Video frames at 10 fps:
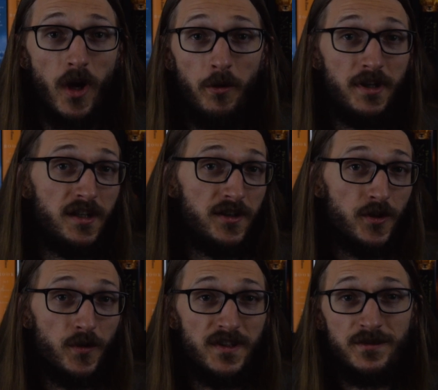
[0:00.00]
all we need to
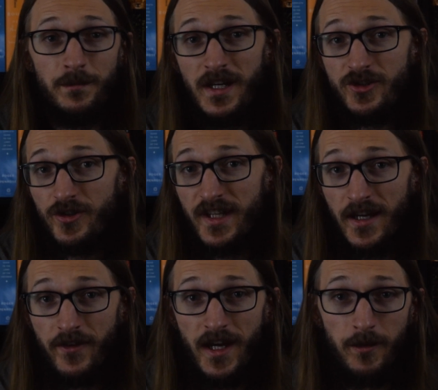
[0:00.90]
do is measure
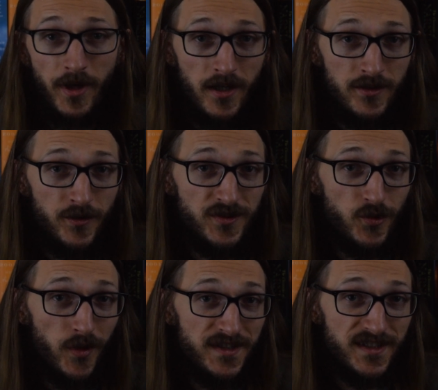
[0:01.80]
down the hypotenuse
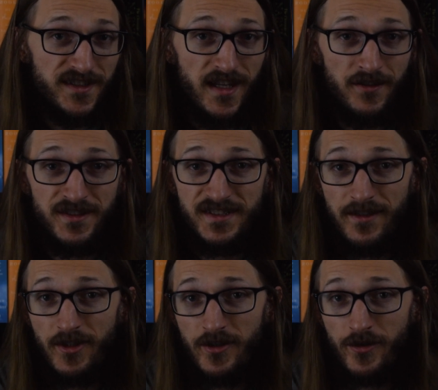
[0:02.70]

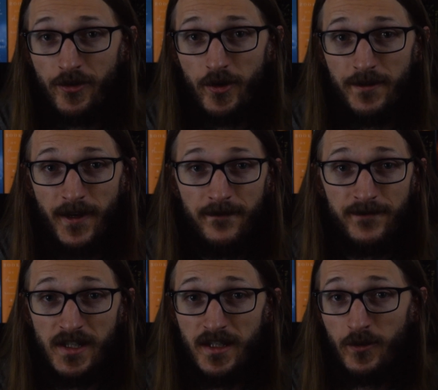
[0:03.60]
26,735
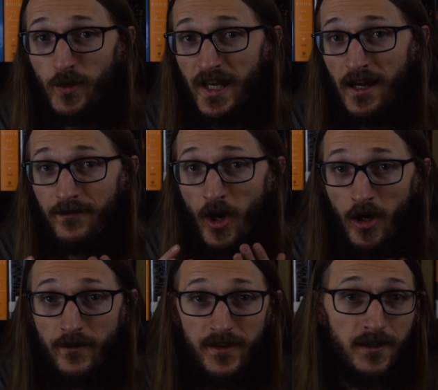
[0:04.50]
feet and we have
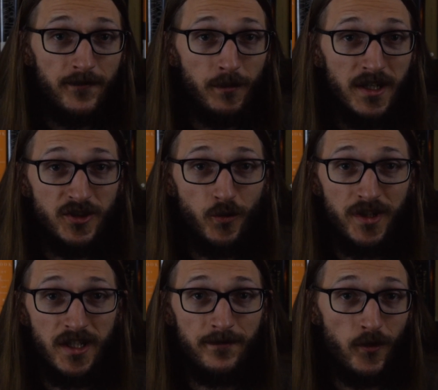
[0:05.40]
all of the information we
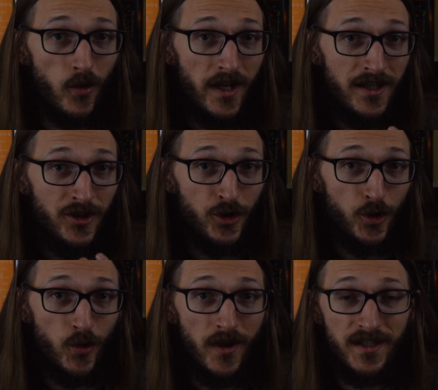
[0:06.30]
need for a
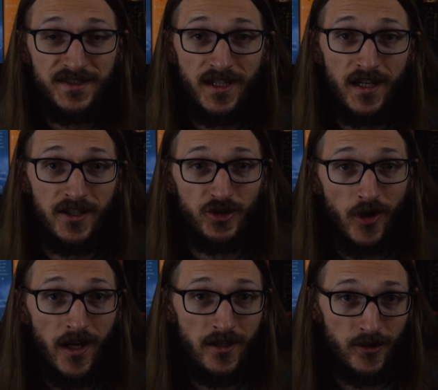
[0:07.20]
new exciting
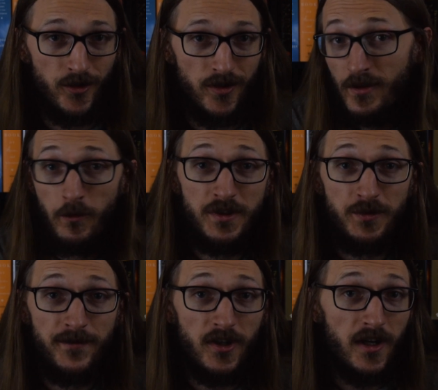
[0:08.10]
triangle. And once
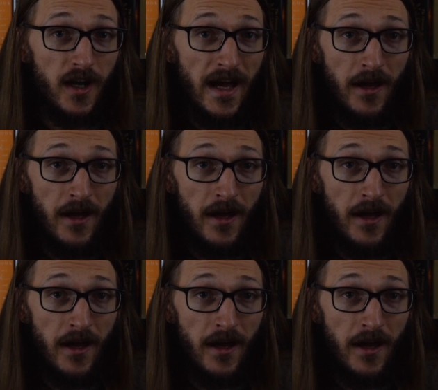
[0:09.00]
we figure